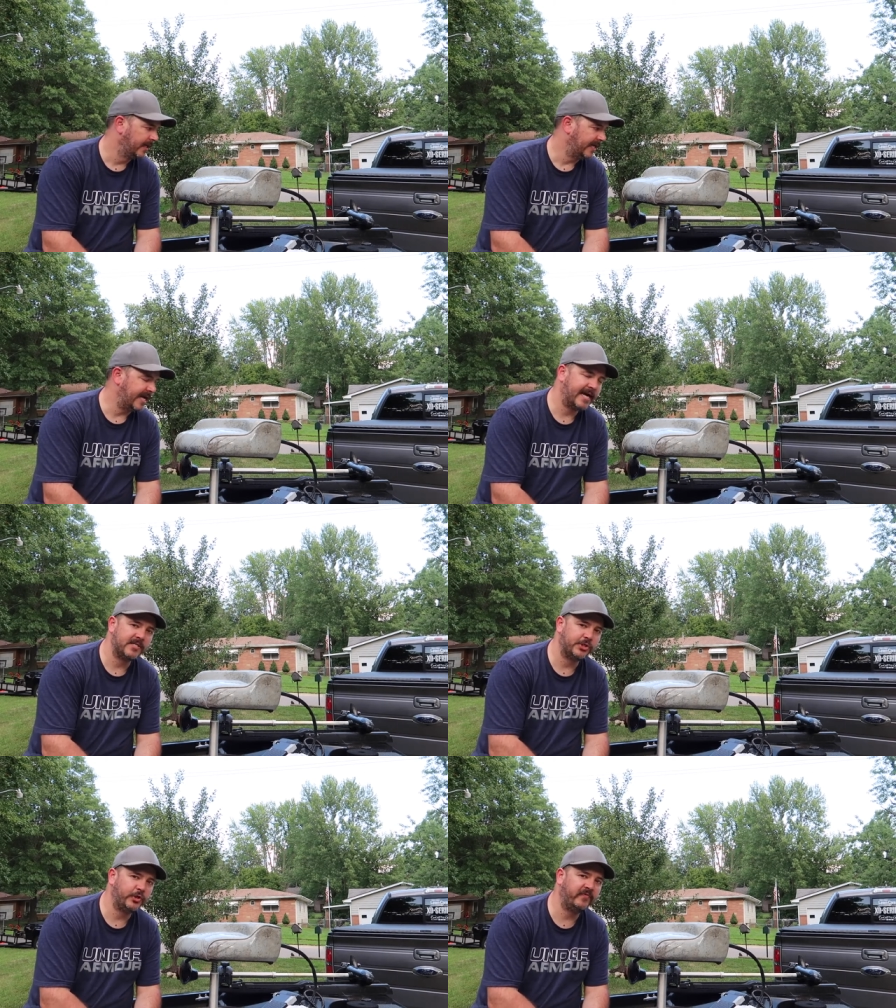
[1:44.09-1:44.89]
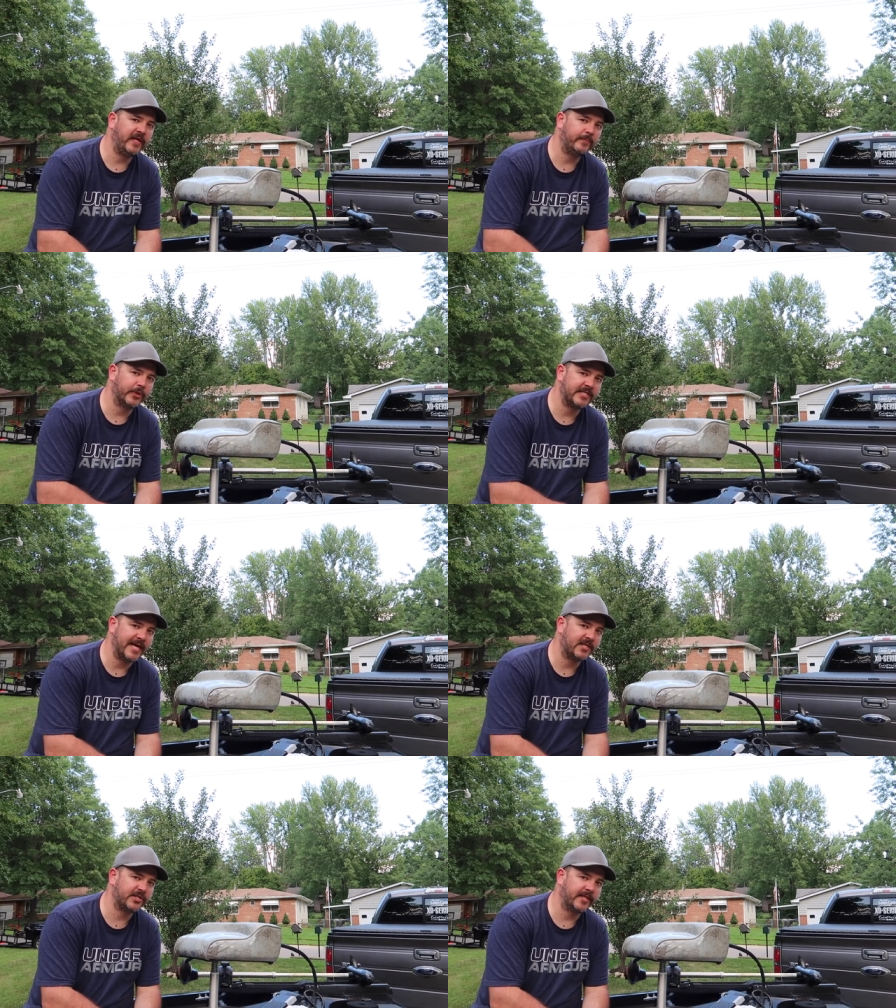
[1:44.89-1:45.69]
It has UV
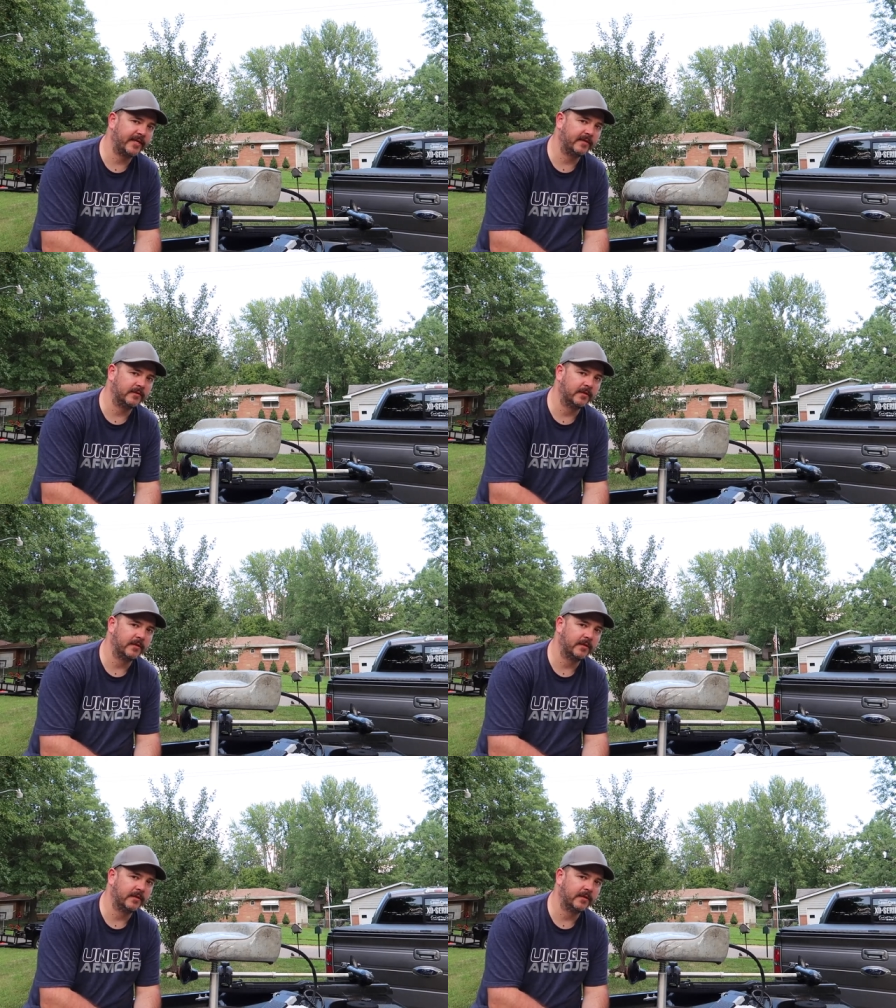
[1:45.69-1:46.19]
protection in it.